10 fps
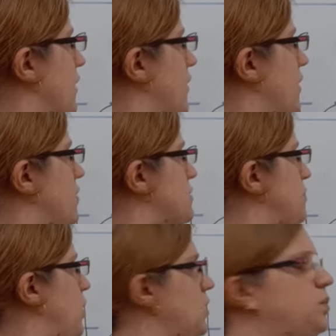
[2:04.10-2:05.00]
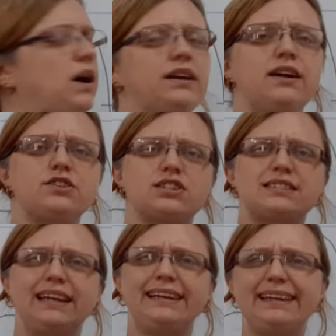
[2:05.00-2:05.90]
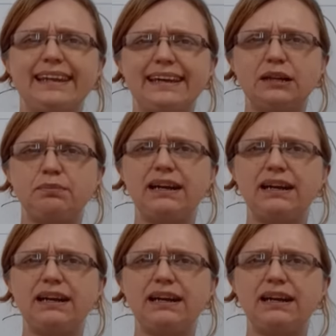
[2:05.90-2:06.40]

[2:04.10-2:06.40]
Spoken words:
There's point 1, just a little